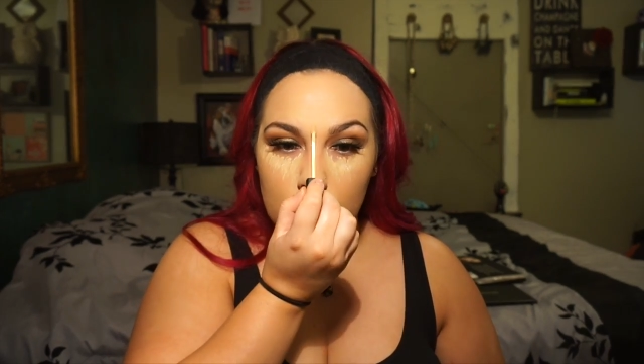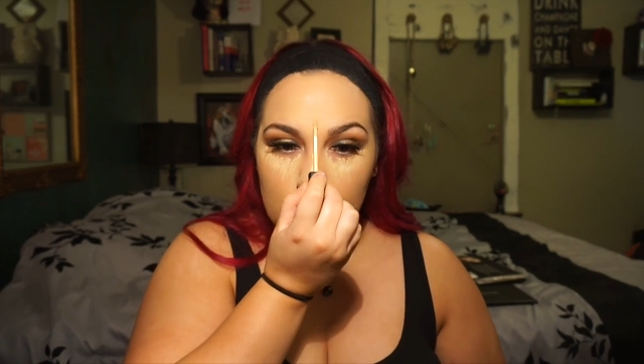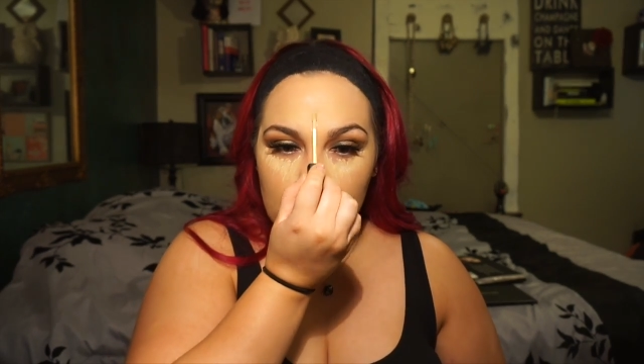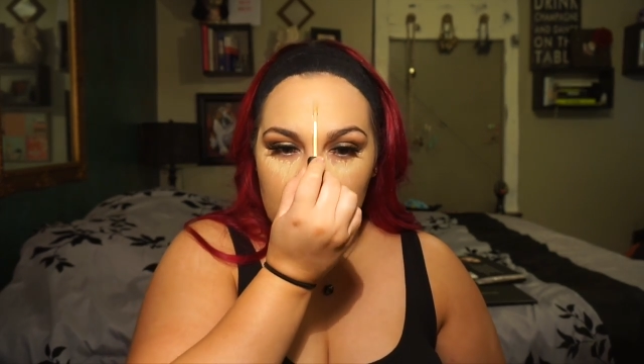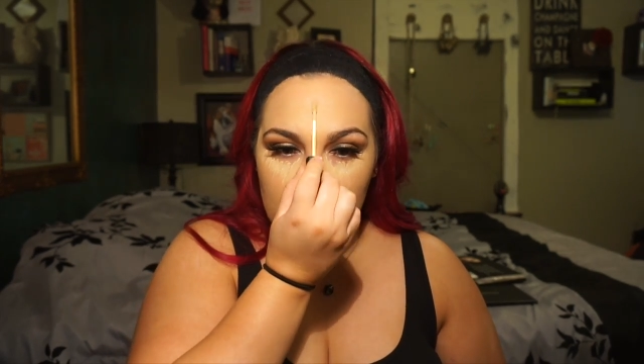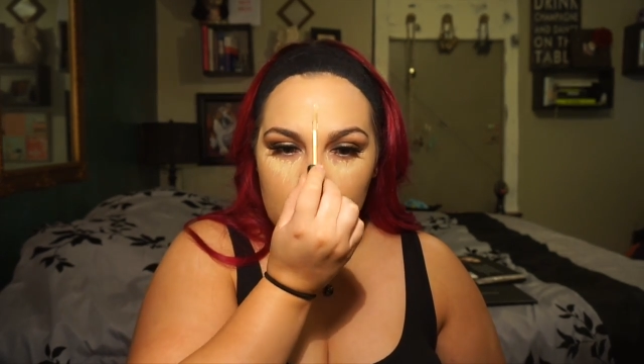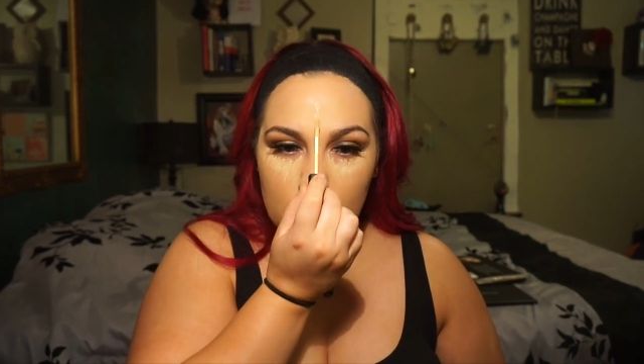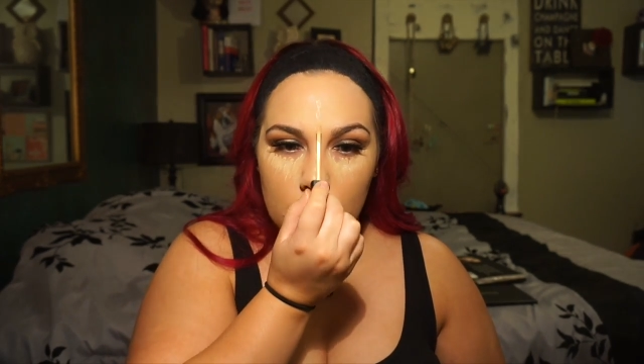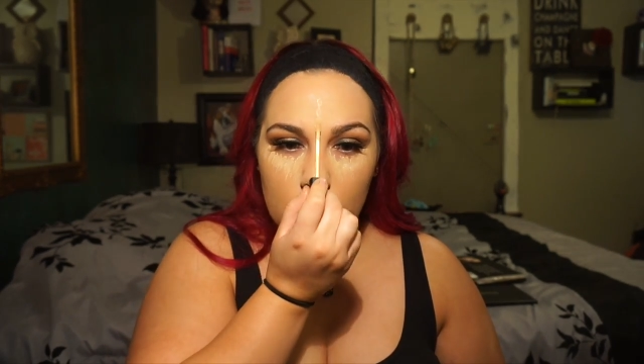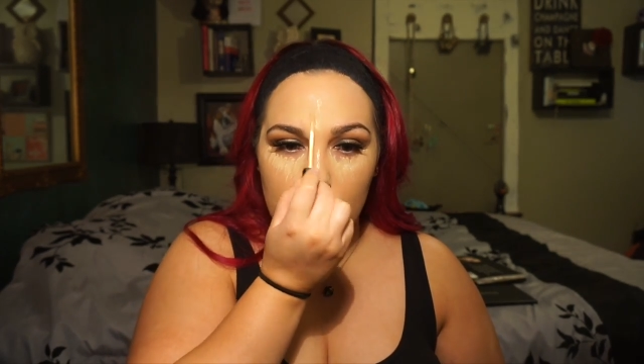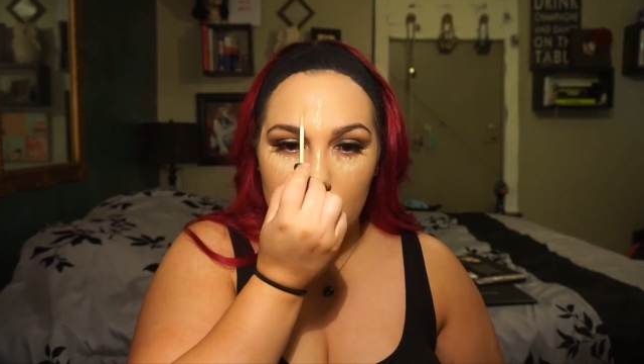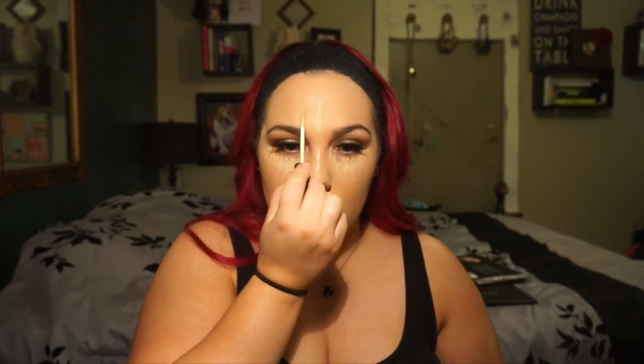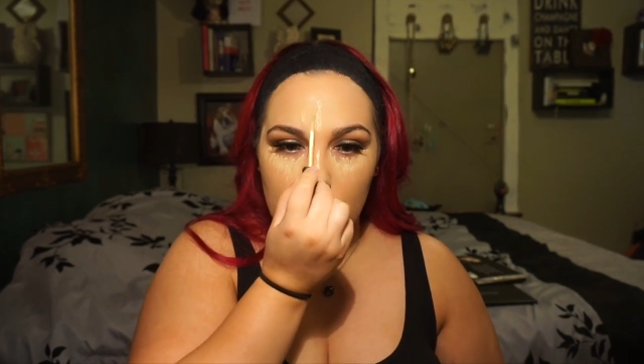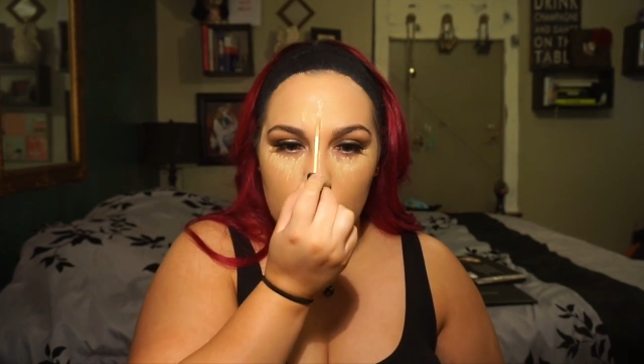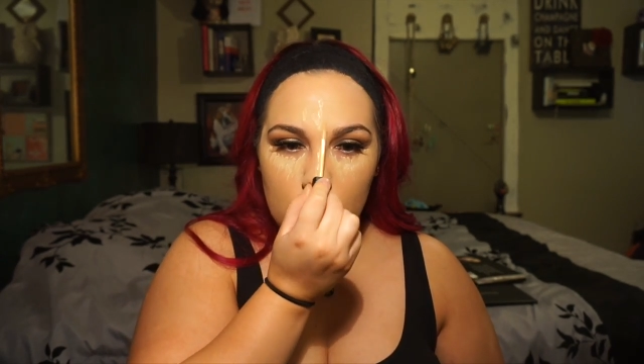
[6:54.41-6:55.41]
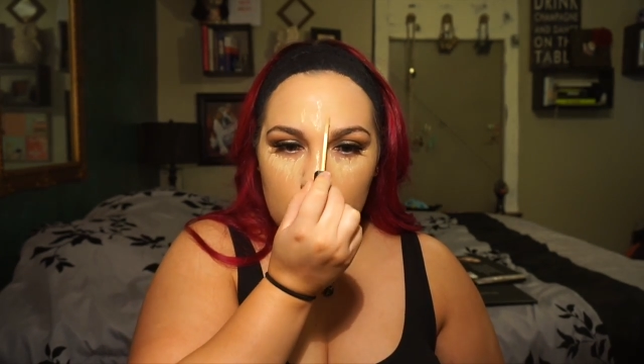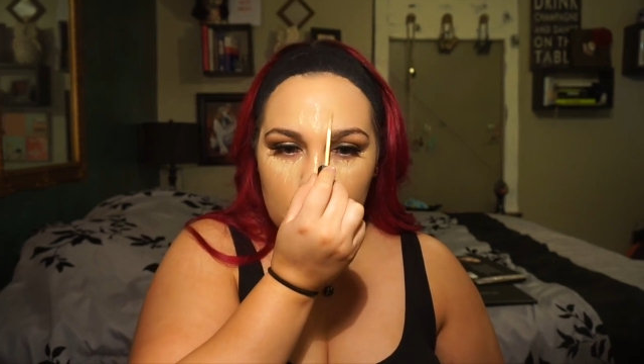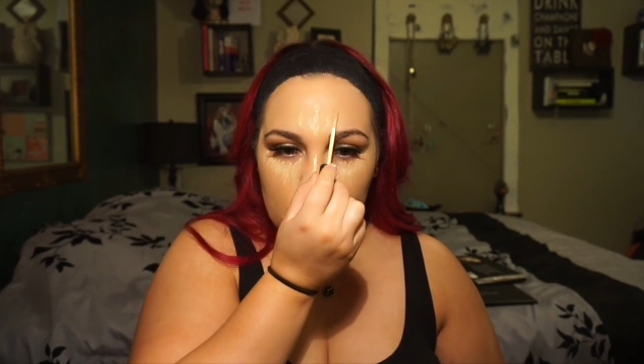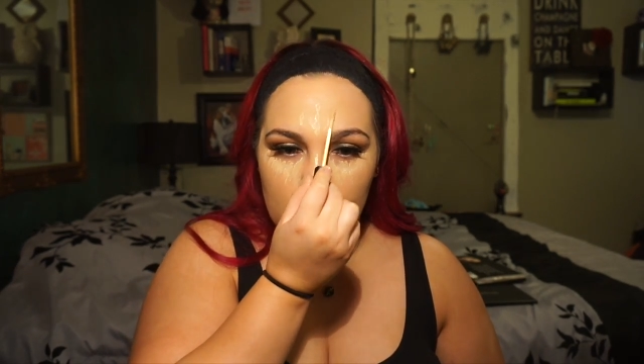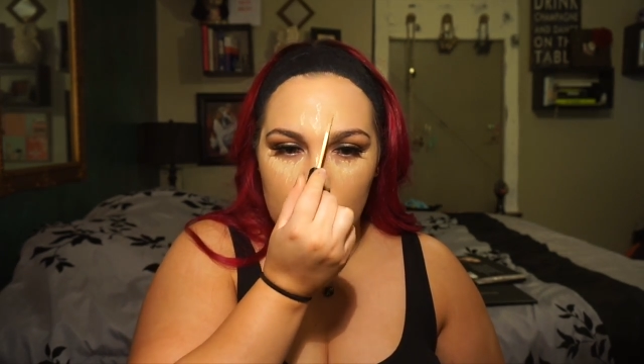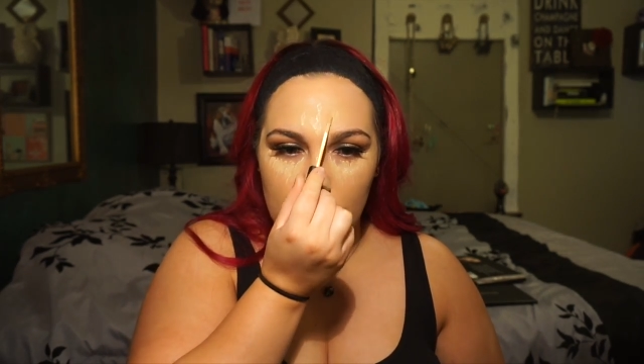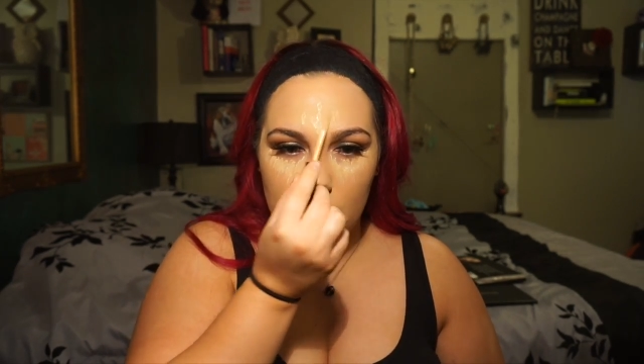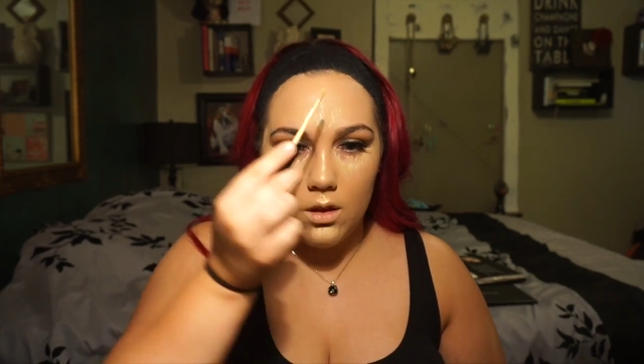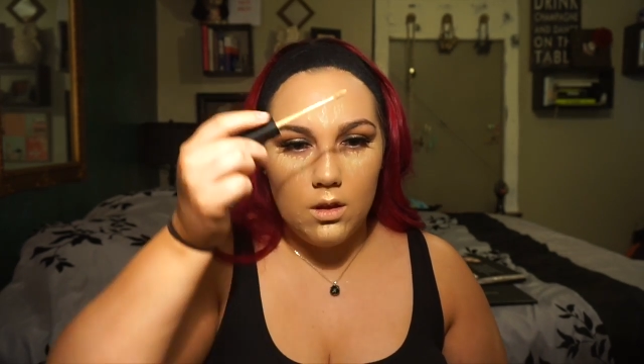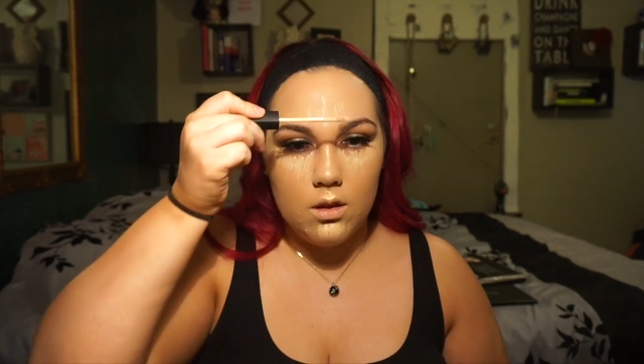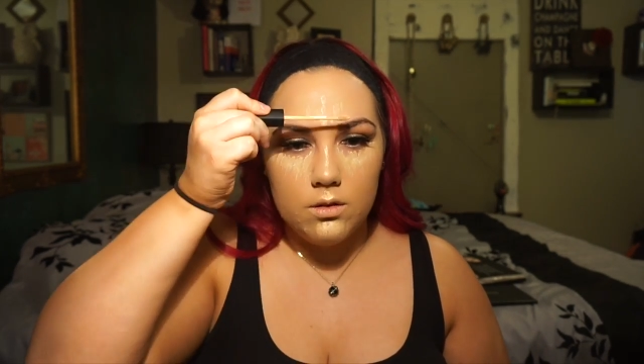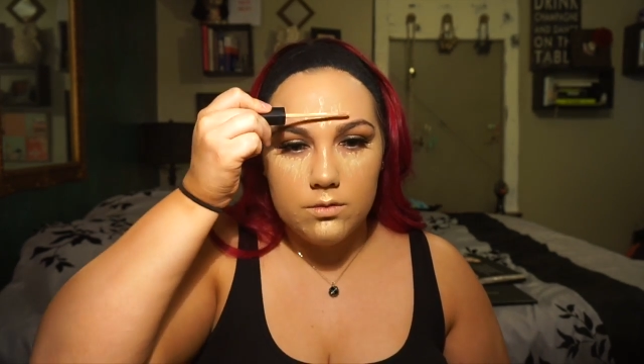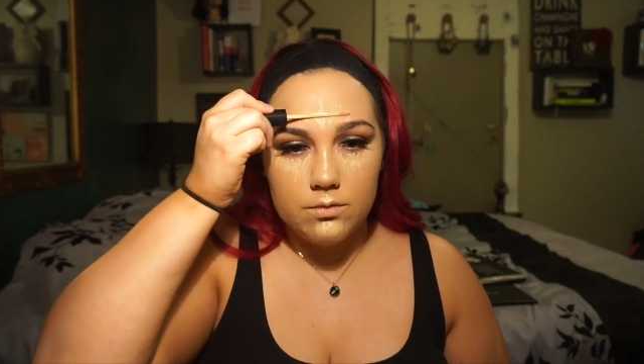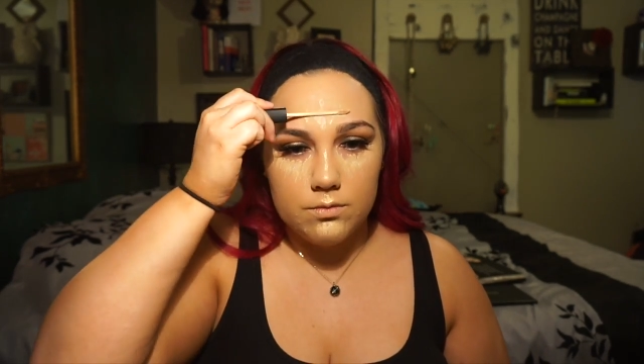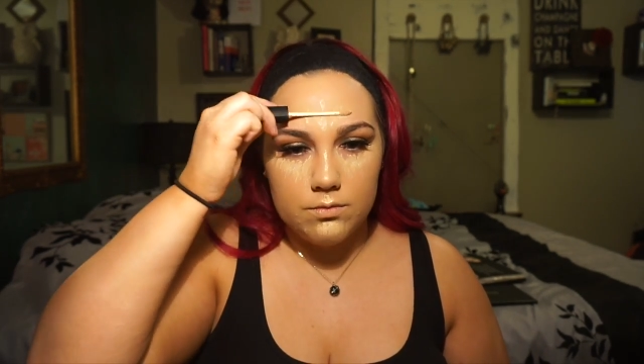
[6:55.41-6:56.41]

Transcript: even out the highlight.